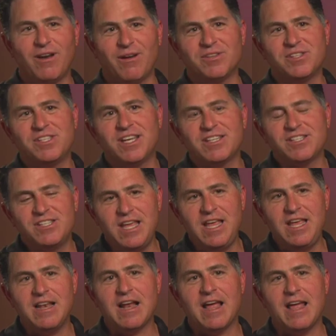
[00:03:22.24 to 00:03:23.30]
When I was
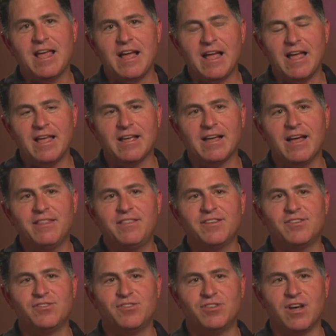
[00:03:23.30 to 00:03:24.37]
16, I, I got
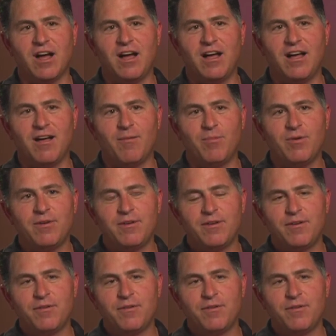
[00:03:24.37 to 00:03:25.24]
this job